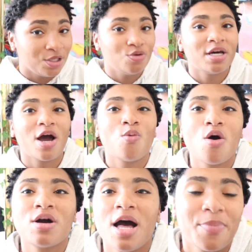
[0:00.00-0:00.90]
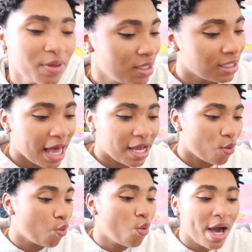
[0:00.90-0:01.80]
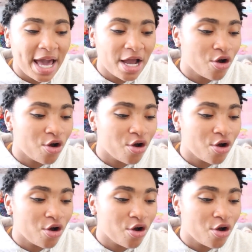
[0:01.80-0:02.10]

You could have woke up like way